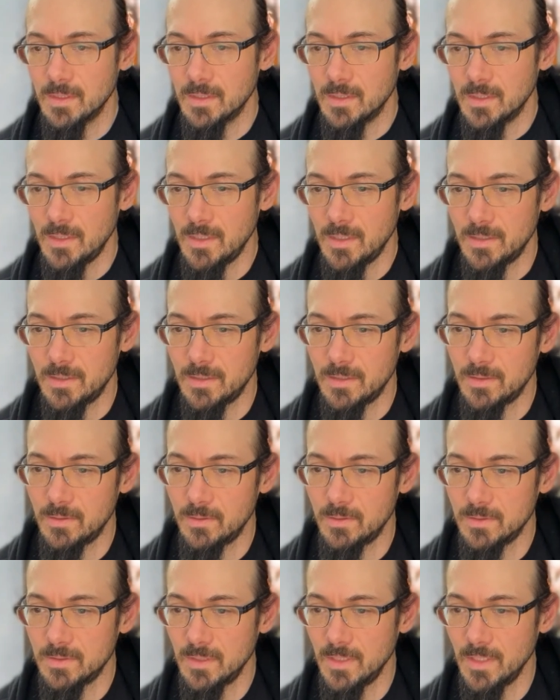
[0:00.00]
Ah,
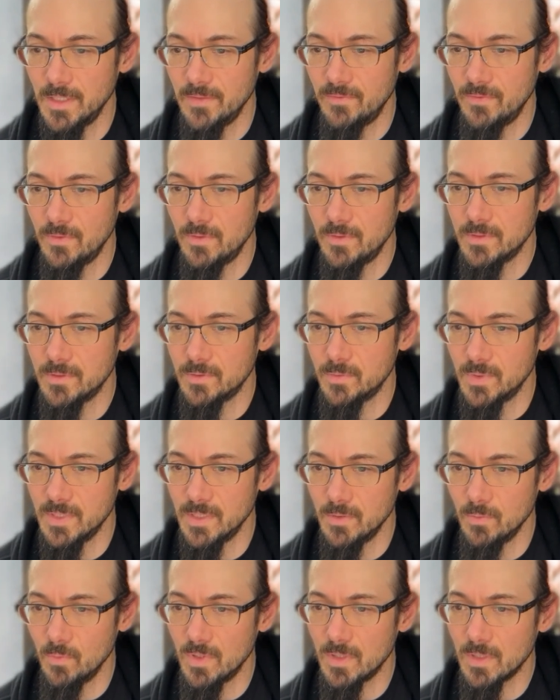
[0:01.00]
delightful. This one
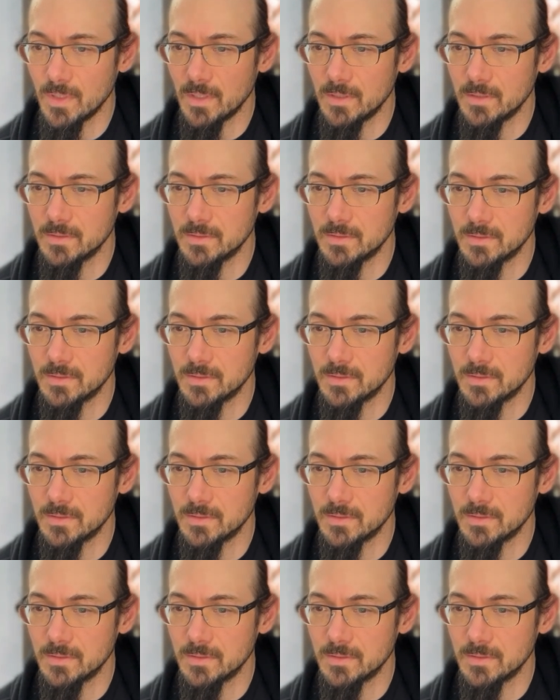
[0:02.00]
didn't work.